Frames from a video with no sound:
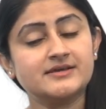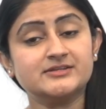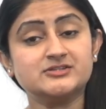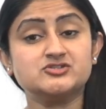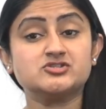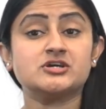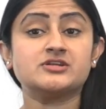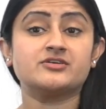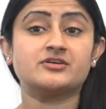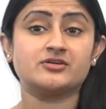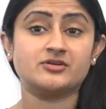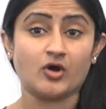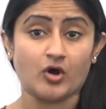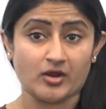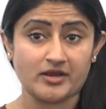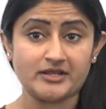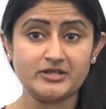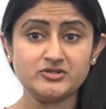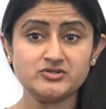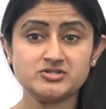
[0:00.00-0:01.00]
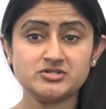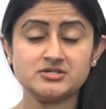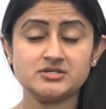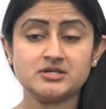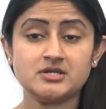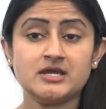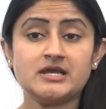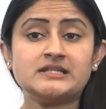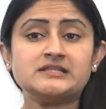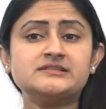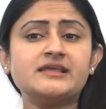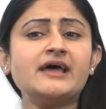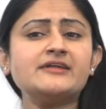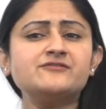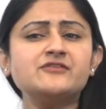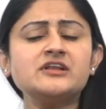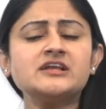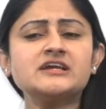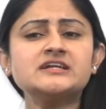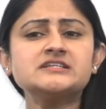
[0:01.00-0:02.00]
General Knowledge that
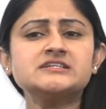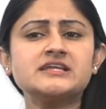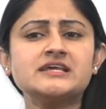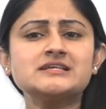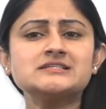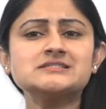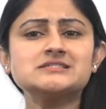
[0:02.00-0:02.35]
will contain